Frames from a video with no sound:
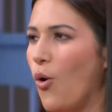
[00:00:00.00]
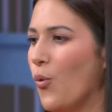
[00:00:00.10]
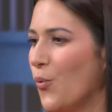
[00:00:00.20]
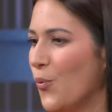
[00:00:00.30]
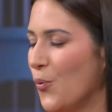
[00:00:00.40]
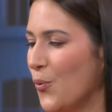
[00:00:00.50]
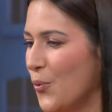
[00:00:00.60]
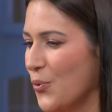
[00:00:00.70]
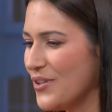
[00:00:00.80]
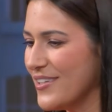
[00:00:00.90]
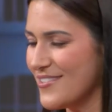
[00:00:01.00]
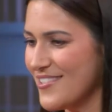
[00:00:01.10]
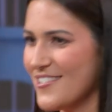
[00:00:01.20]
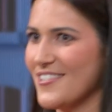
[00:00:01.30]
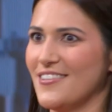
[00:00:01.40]
Oh, this
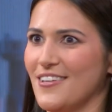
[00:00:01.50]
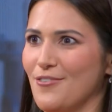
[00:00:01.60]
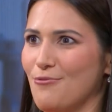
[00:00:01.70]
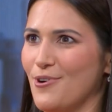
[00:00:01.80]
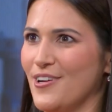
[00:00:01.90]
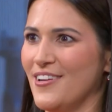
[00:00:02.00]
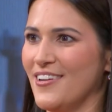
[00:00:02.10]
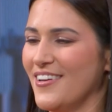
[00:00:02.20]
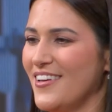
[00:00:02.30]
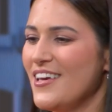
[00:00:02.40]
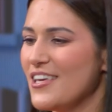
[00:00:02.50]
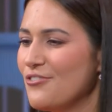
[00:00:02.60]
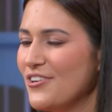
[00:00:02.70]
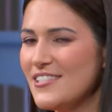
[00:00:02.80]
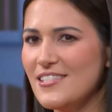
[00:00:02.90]
is a tough one.
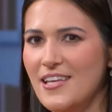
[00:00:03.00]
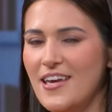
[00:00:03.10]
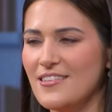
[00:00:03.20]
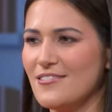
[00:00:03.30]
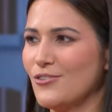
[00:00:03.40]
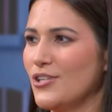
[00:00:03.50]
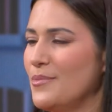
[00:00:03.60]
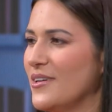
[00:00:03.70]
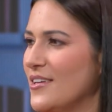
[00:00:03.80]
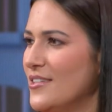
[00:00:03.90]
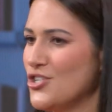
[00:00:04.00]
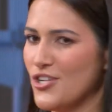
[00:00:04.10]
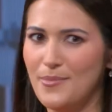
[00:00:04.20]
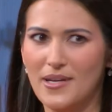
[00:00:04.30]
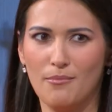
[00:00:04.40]
If I say it's not going to be a hidden
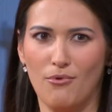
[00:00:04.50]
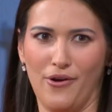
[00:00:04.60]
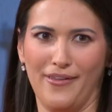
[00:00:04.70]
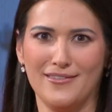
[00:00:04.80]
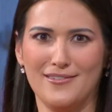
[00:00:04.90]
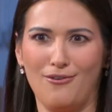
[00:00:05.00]
gem anymore, that's no